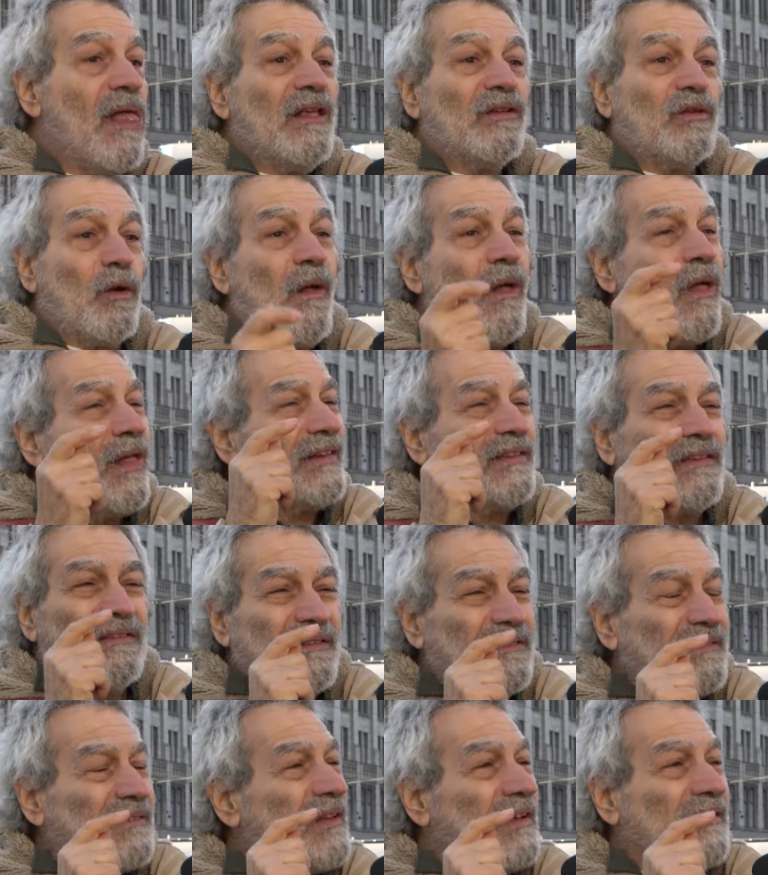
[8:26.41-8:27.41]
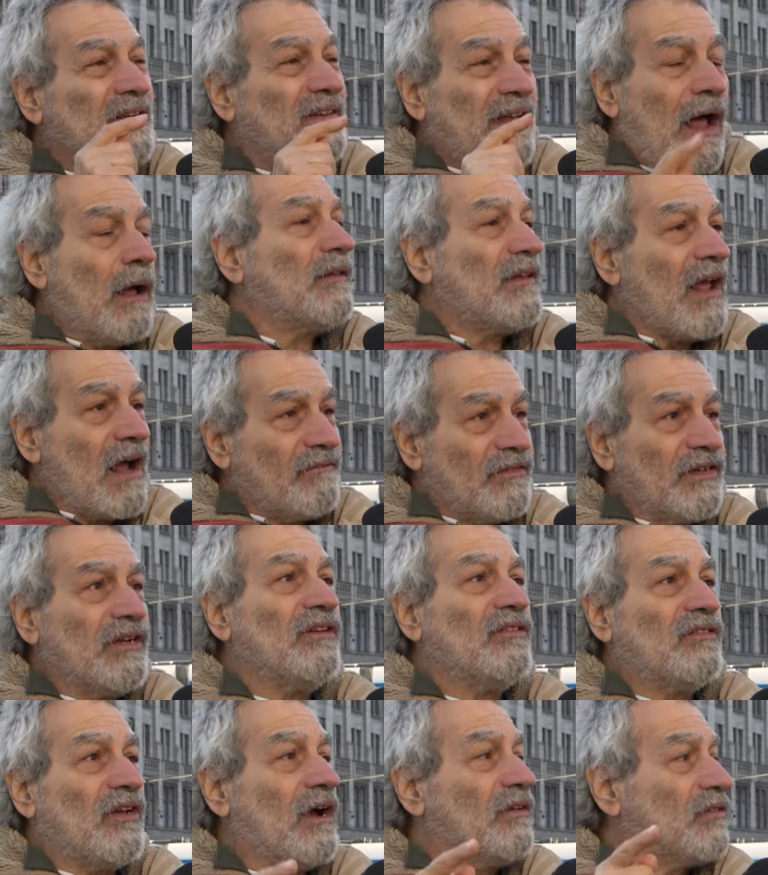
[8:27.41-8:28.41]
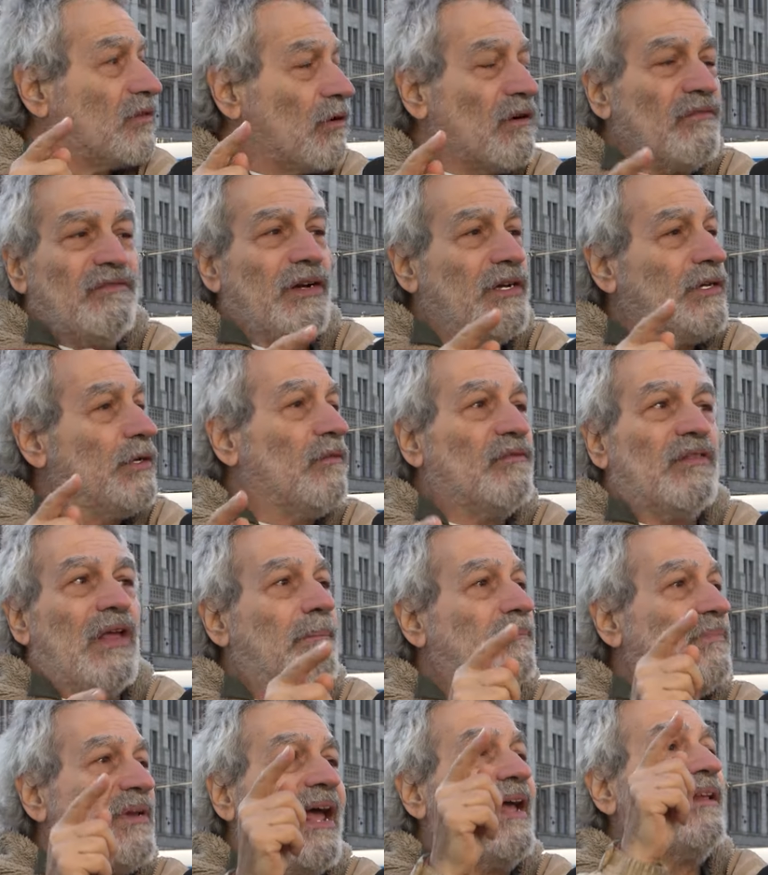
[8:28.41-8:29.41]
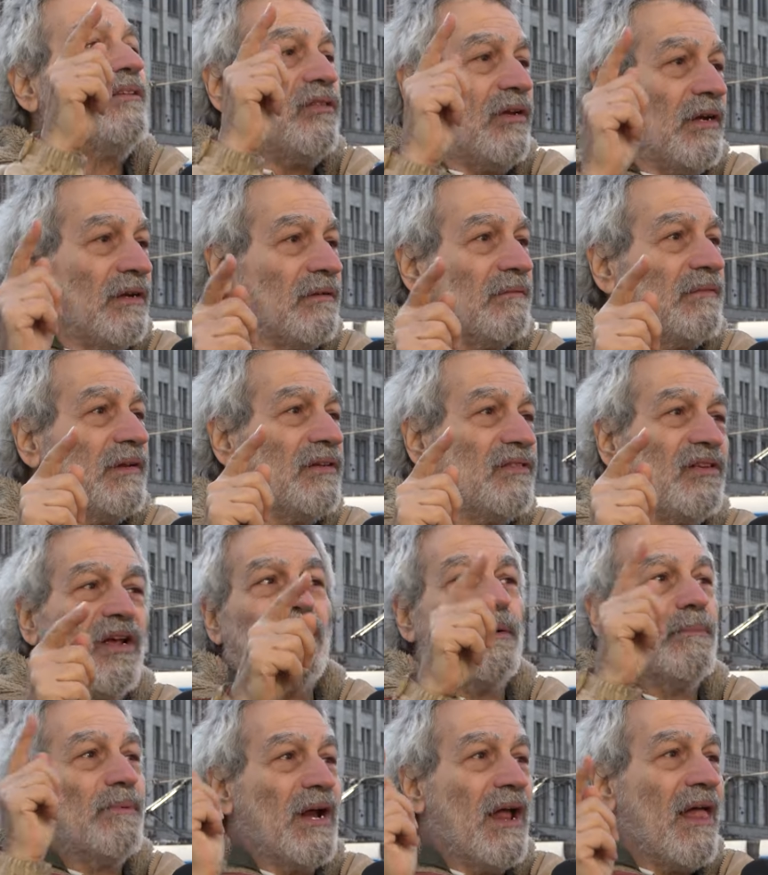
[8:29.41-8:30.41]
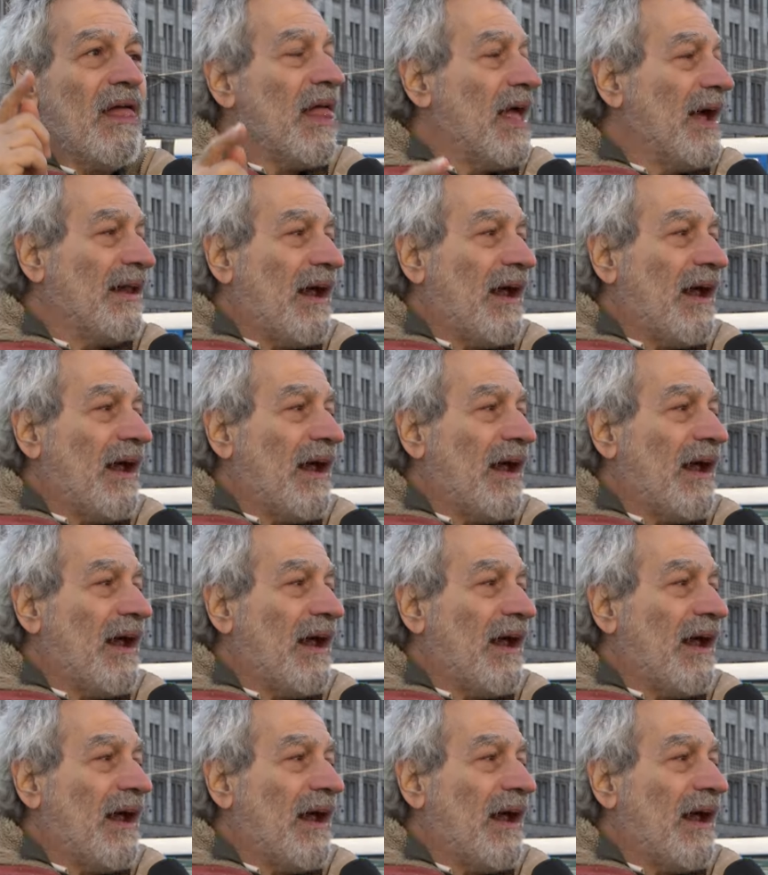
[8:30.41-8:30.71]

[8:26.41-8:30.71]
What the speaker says: So the South Africans, I saw a video of them dancing and celebrating.